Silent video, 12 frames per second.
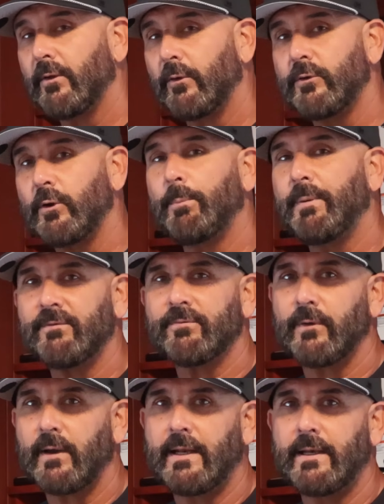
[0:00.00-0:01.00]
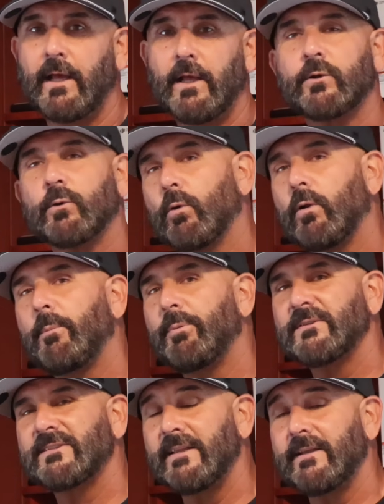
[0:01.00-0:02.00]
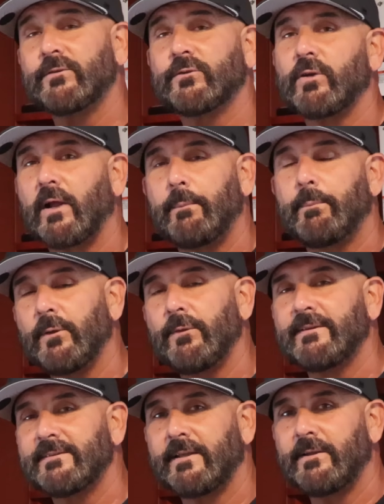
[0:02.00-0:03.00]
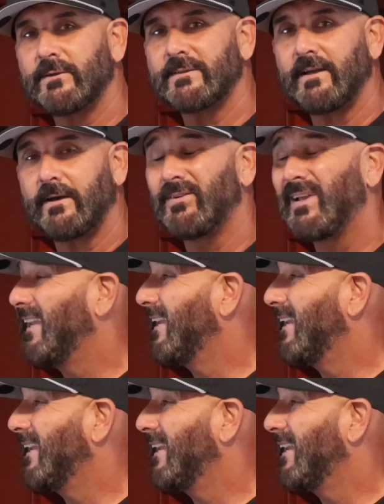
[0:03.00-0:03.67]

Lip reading: though, don't be afraid to roll up your sleeves and try to build this thing yourself.